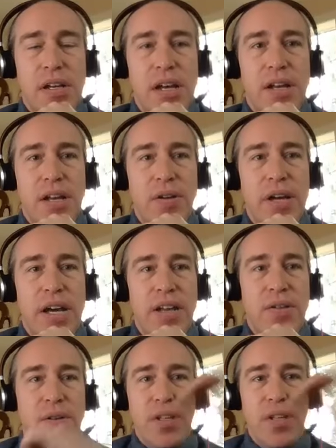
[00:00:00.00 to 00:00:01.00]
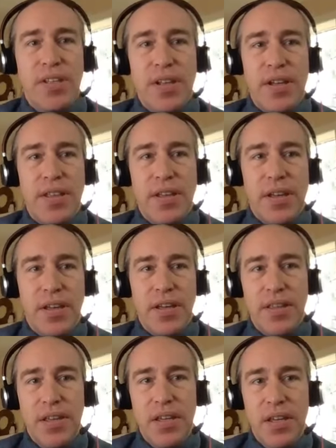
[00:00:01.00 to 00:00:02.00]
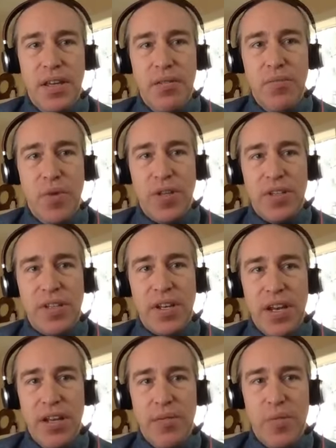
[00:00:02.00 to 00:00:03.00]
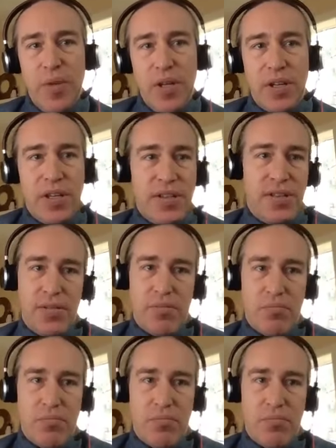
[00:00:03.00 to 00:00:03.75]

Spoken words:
I knew it had to, at least on the input side, because